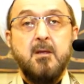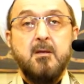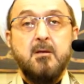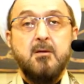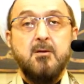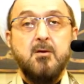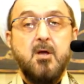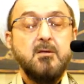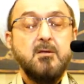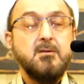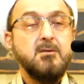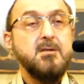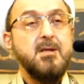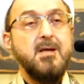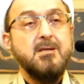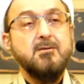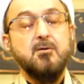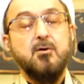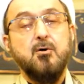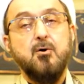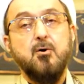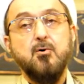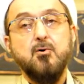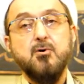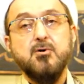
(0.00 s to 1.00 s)
Not
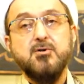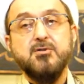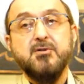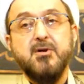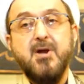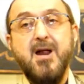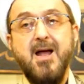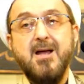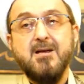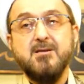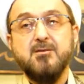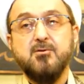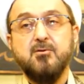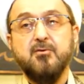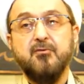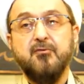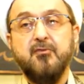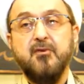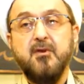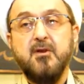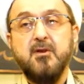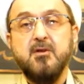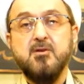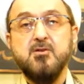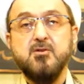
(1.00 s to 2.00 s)
that usr has to
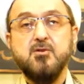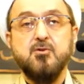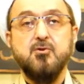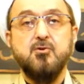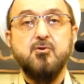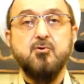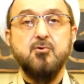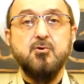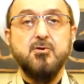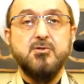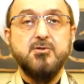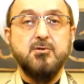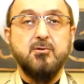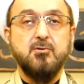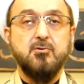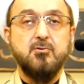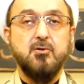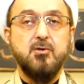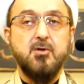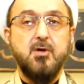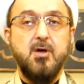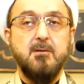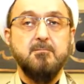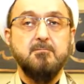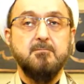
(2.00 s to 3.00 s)
finish, yusr to
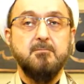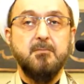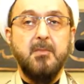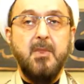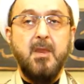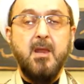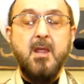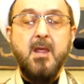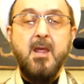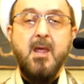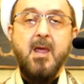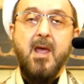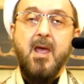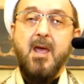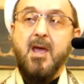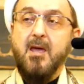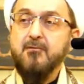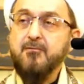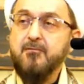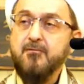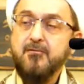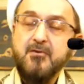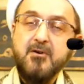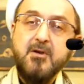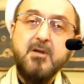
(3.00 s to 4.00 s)
come.
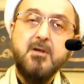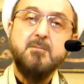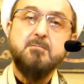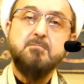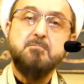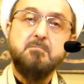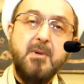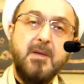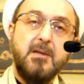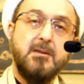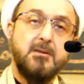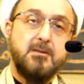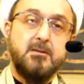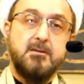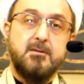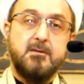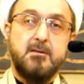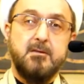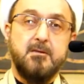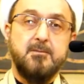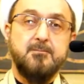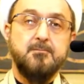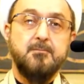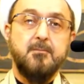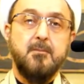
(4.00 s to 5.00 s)
Every
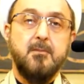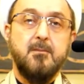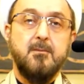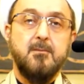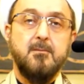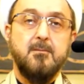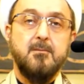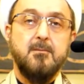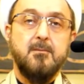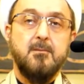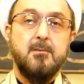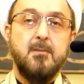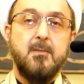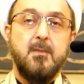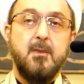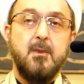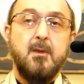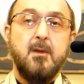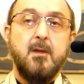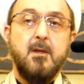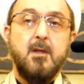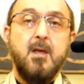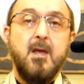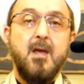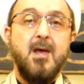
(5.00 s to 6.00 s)
bit,
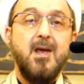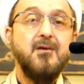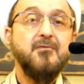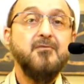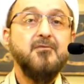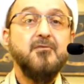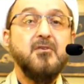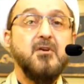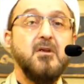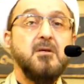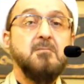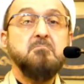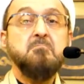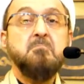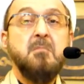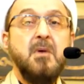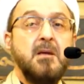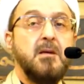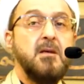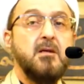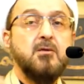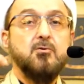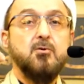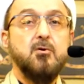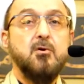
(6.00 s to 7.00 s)
every
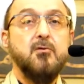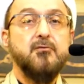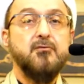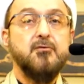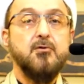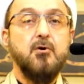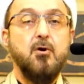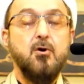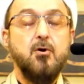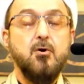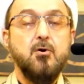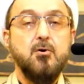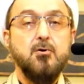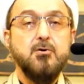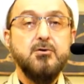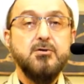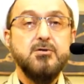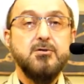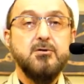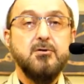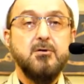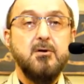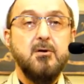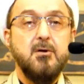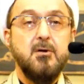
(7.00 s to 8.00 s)
minute of the
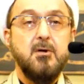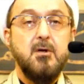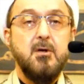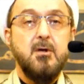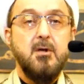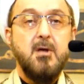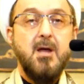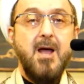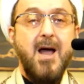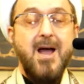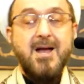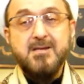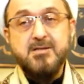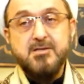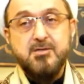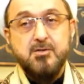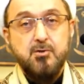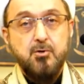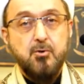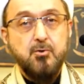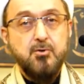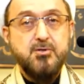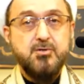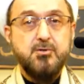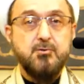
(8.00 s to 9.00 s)
usr has
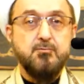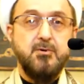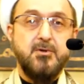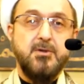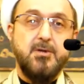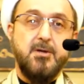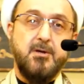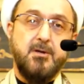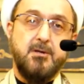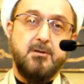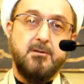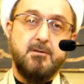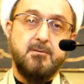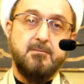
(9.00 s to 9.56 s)
yusr within it.